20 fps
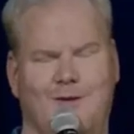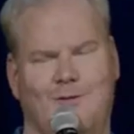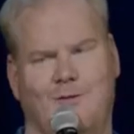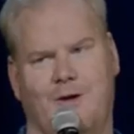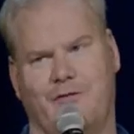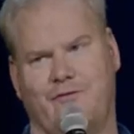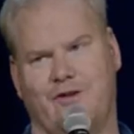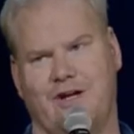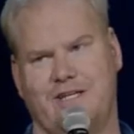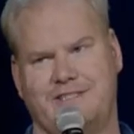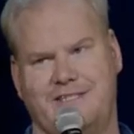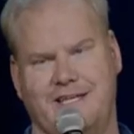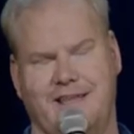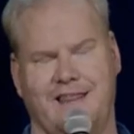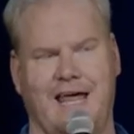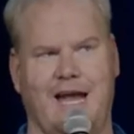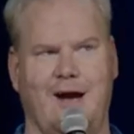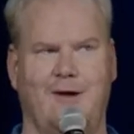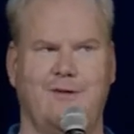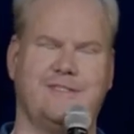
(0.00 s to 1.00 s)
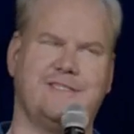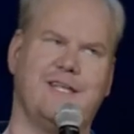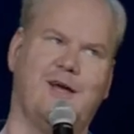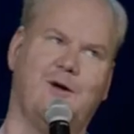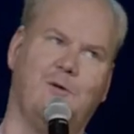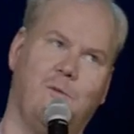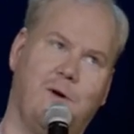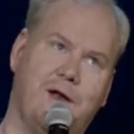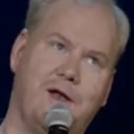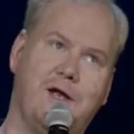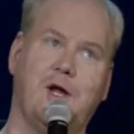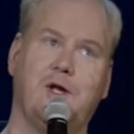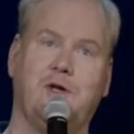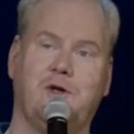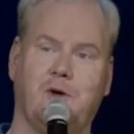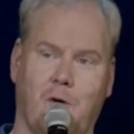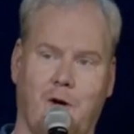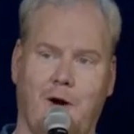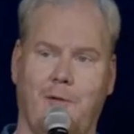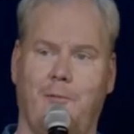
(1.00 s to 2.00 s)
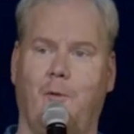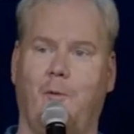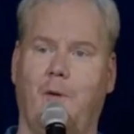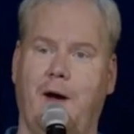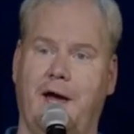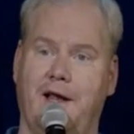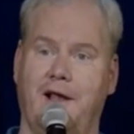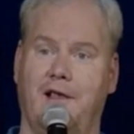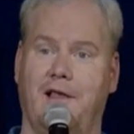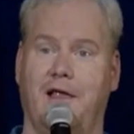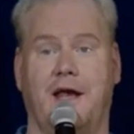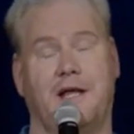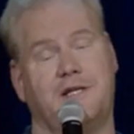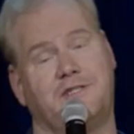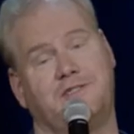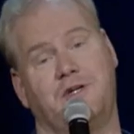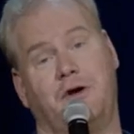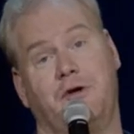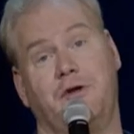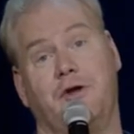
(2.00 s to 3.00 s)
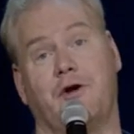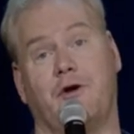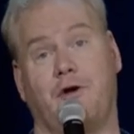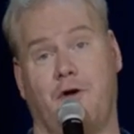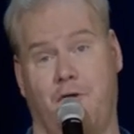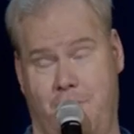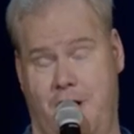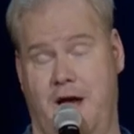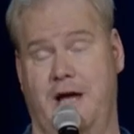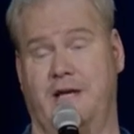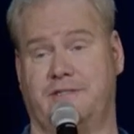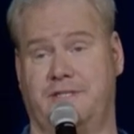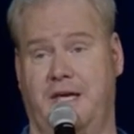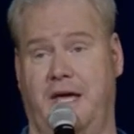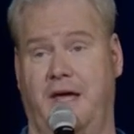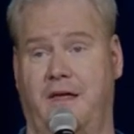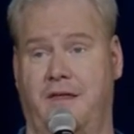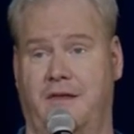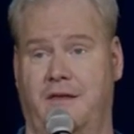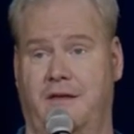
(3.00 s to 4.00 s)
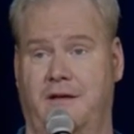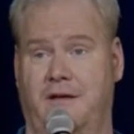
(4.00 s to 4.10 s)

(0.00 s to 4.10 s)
Whenever I see that, I always think, what an adorable way to let us know you're crazy.